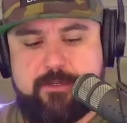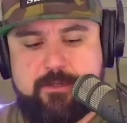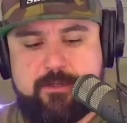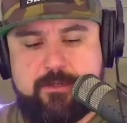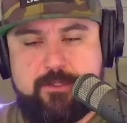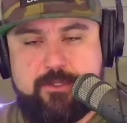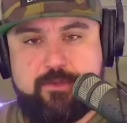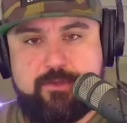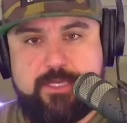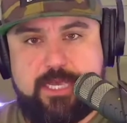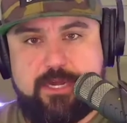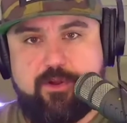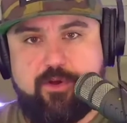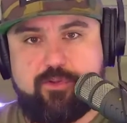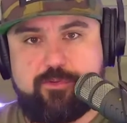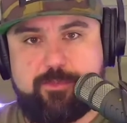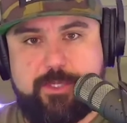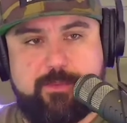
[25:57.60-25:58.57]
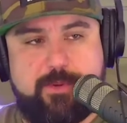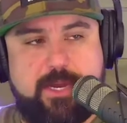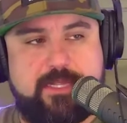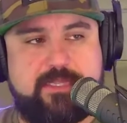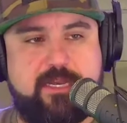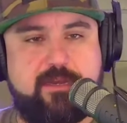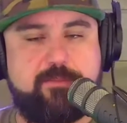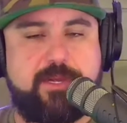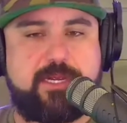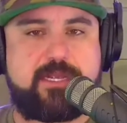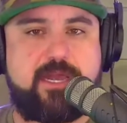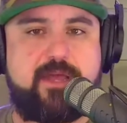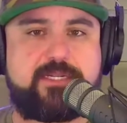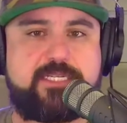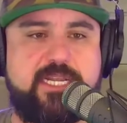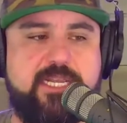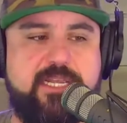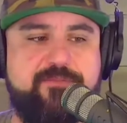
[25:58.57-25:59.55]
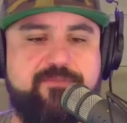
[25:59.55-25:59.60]
You can get a hold of me right there. My
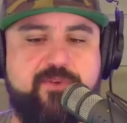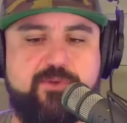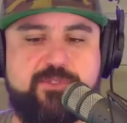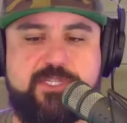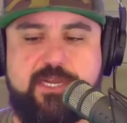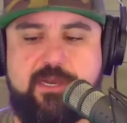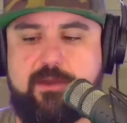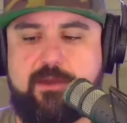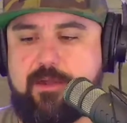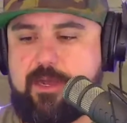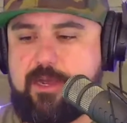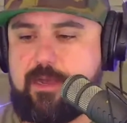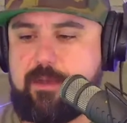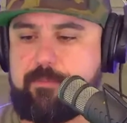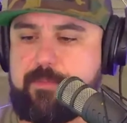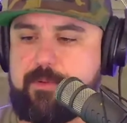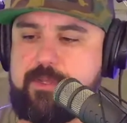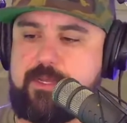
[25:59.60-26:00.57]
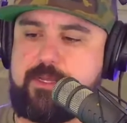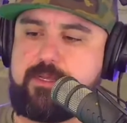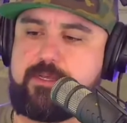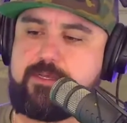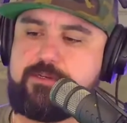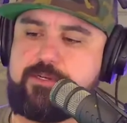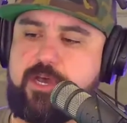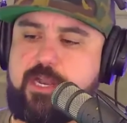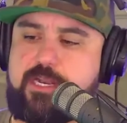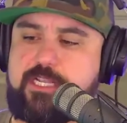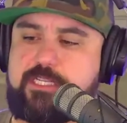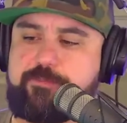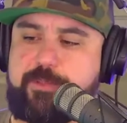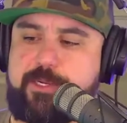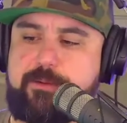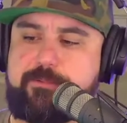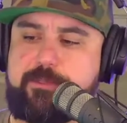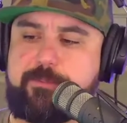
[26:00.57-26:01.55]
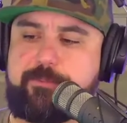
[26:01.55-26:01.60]
contact info's there. Don, let's
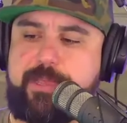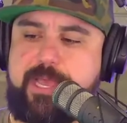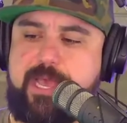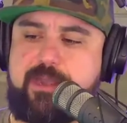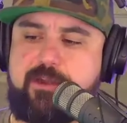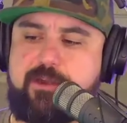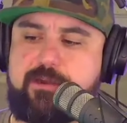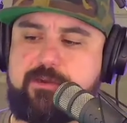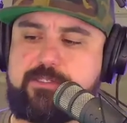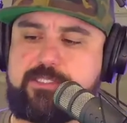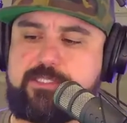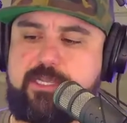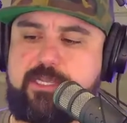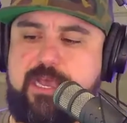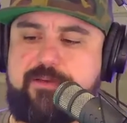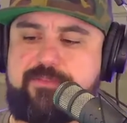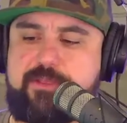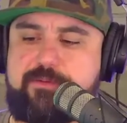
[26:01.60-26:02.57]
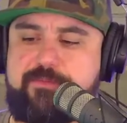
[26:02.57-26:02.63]
put up the banner to have them